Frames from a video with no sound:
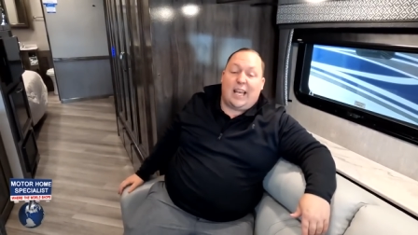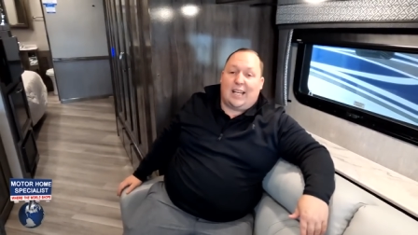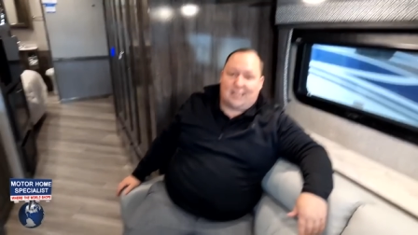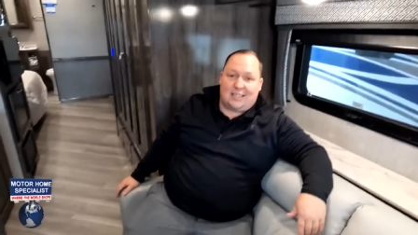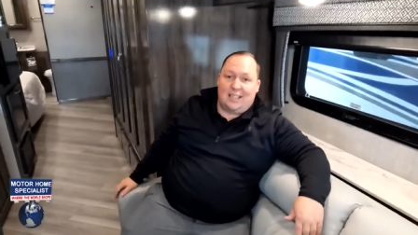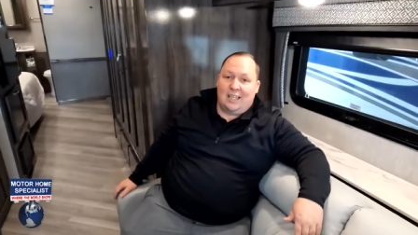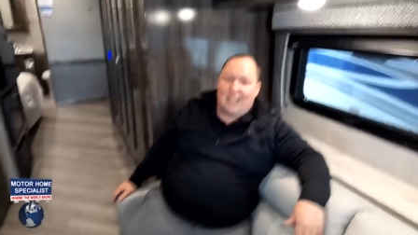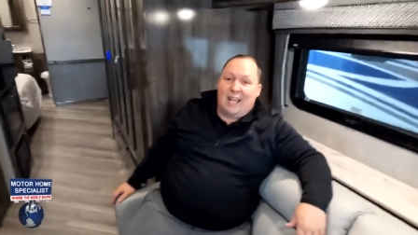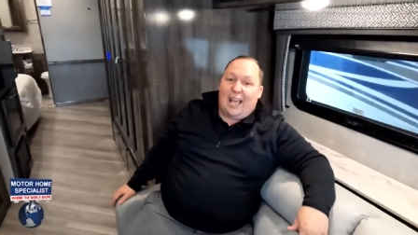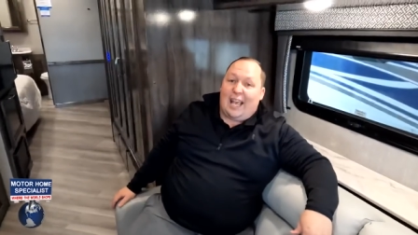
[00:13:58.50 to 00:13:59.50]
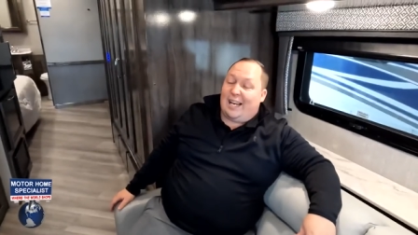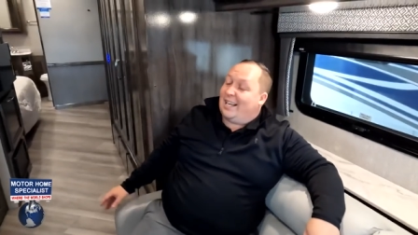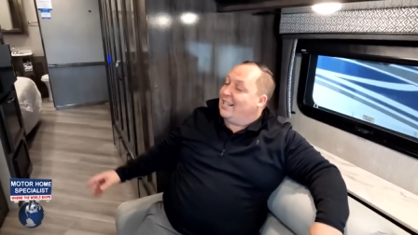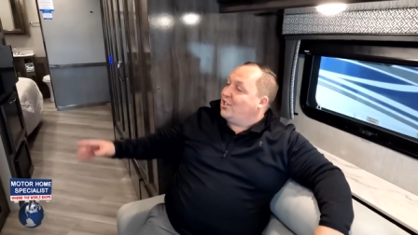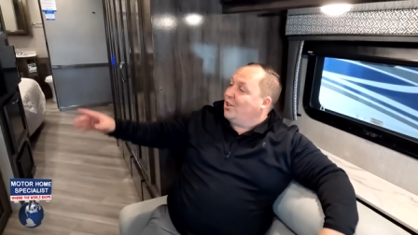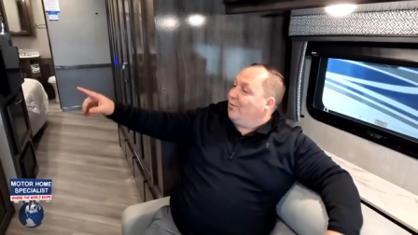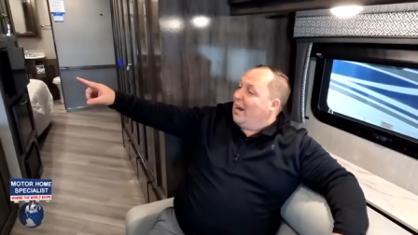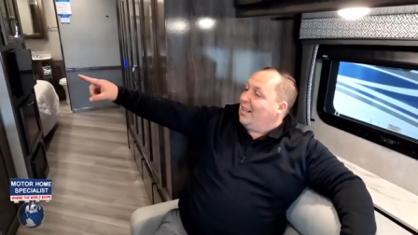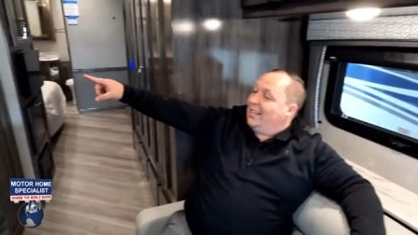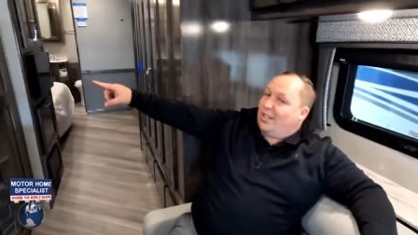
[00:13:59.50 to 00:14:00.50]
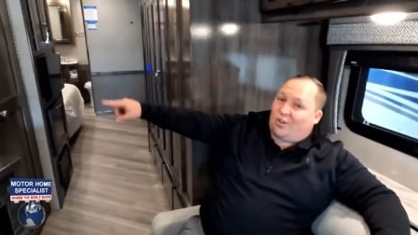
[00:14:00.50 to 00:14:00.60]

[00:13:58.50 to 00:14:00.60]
Yes. Okay. And it is directly